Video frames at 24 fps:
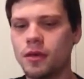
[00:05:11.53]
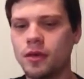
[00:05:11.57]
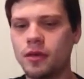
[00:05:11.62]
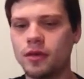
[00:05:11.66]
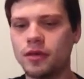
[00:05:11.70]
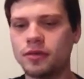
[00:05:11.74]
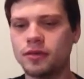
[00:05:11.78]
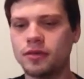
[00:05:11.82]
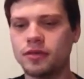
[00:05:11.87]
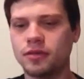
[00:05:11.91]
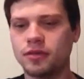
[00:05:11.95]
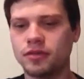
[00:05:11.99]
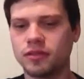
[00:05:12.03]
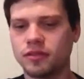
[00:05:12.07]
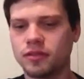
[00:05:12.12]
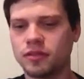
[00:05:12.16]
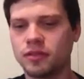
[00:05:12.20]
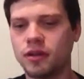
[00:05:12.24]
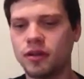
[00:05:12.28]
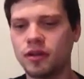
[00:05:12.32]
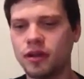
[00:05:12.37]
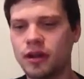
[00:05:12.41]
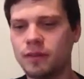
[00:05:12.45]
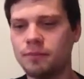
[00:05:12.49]

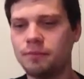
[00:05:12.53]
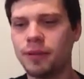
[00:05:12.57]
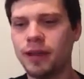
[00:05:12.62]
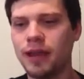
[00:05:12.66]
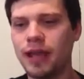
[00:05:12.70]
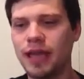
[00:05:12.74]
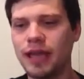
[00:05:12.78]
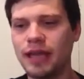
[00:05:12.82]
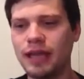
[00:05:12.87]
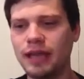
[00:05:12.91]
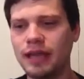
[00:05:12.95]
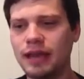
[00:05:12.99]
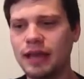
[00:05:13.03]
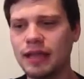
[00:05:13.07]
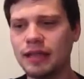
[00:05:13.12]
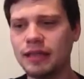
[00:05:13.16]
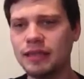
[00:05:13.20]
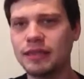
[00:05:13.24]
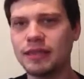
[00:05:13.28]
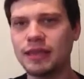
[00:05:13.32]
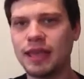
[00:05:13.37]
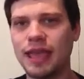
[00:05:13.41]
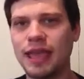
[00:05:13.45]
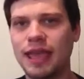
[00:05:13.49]
started playing
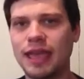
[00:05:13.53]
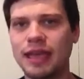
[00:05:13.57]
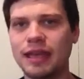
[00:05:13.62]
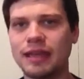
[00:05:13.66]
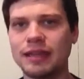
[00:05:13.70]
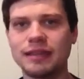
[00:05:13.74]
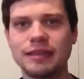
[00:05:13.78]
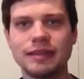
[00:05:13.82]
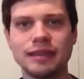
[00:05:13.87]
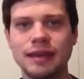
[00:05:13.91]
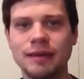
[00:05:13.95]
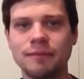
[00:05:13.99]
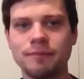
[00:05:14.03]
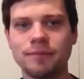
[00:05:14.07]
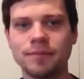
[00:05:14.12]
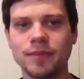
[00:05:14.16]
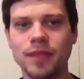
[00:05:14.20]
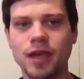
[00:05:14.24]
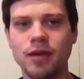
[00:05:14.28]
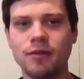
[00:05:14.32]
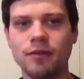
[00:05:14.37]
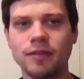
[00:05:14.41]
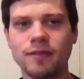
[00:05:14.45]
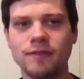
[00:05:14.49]
it, and
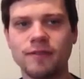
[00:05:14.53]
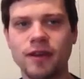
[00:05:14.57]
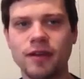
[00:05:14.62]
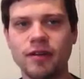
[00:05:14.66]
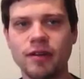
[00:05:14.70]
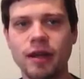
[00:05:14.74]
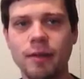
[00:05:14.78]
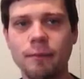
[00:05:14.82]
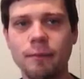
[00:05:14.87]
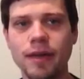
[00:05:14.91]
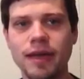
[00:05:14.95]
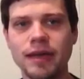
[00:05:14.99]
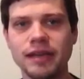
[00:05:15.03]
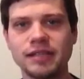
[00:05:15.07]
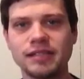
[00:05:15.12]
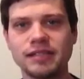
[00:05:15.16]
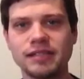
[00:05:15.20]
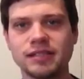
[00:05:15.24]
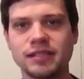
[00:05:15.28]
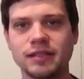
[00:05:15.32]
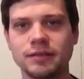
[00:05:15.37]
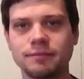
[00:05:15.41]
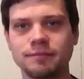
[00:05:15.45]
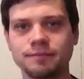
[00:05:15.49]
I was very
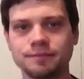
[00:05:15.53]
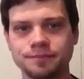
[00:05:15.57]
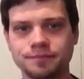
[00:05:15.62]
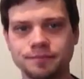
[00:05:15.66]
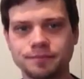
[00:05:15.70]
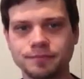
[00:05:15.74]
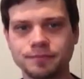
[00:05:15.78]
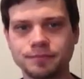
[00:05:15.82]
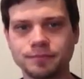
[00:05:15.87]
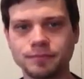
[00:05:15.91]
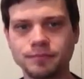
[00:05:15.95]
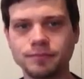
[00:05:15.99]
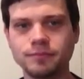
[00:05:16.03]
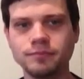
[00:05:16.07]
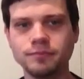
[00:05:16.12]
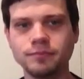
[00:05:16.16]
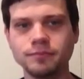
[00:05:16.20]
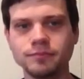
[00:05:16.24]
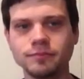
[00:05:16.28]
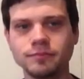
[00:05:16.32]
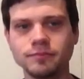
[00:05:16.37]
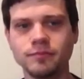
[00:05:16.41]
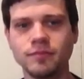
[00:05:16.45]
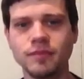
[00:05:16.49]
amazed.
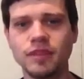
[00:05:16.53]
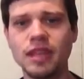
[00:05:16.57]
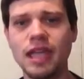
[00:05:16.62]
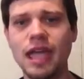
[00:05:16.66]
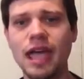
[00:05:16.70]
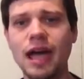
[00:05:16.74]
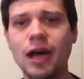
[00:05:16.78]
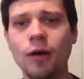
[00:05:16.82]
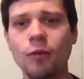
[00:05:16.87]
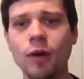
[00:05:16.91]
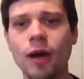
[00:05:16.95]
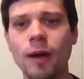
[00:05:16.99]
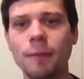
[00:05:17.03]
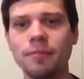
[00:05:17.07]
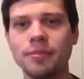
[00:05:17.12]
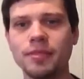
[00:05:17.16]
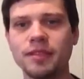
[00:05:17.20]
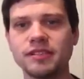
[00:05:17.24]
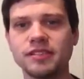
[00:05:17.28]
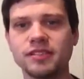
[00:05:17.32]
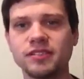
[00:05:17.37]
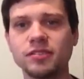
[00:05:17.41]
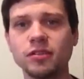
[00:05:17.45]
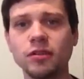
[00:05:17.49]
Now,
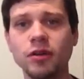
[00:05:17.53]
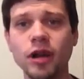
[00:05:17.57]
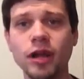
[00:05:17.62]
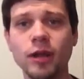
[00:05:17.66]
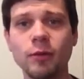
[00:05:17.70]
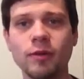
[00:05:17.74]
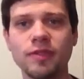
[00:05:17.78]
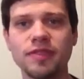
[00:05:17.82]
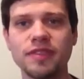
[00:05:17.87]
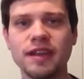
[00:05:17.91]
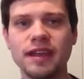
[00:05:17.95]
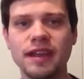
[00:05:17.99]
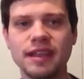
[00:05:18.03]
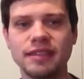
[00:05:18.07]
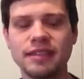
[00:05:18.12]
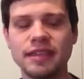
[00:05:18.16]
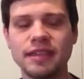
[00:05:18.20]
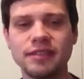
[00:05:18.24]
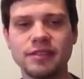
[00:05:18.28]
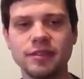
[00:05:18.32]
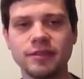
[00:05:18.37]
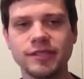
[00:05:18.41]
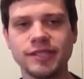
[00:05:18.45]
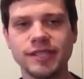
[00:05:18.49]
the story with the
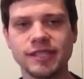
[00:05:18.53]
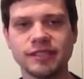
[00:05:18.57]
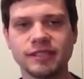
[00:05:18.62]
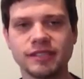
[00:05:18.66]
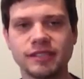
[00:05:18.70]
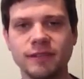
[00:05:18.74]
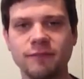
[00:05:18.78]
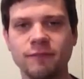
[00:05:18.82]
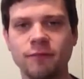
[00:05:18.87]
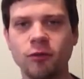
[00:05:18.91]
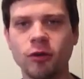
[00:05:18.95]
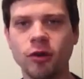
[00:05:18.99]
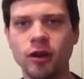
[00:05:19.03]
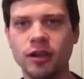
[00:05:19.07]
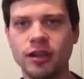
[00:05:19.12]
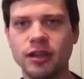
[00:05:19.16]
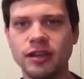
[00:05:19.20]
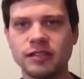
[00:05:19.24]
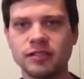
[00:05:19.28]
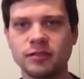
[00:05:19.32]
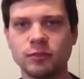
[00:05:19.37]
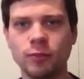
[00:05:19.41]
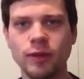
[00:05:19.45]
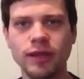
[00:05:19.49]
Nintendo 64,
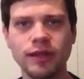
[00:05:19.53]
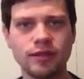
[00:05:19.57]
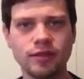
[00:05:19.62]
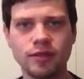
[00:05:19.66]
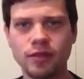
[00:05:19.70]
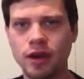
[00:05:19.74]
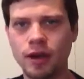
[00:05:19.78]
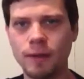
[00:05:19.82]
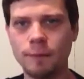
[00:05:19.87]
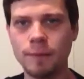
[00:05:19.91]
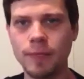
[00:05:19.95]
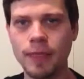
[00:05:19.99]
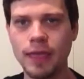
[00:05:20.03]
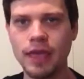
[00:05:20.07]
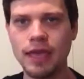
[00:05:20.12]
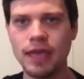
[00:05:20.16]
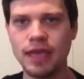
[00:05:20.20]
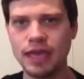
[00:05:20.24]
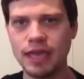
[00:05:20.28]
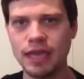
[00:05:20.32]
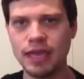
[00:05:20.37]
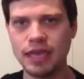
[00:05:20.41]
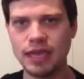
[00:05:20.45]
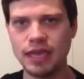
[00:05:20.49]
because we did not
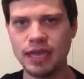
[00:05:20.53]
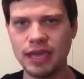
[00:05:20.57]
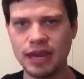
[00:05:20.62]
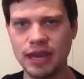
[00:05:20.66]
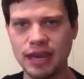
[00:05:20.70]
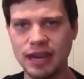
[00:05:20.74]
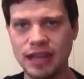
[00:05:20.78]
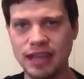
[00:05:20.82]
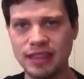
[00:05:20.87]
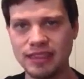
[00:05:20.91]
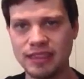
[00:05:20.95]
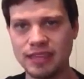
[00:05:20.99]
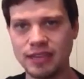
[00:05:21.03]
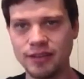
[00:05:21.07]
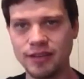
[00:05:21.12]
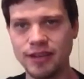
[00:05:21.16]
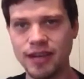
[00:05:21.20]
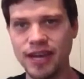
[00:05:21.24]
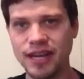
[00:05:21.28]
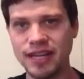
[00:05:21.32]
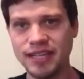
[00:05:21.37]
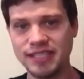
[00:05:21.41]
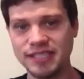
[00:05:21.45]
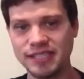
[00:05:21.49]
get it until
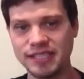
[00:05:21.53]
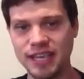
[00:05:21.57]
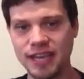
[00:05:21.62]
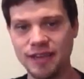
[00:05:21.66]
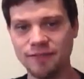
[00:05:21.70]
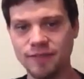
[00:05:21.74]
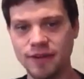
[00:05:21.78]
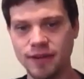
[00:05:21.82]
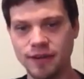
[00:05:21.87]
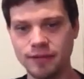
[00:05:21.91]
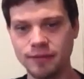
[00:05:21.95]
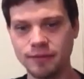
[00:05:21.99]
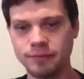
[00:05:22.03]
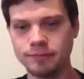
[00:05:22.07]
'97.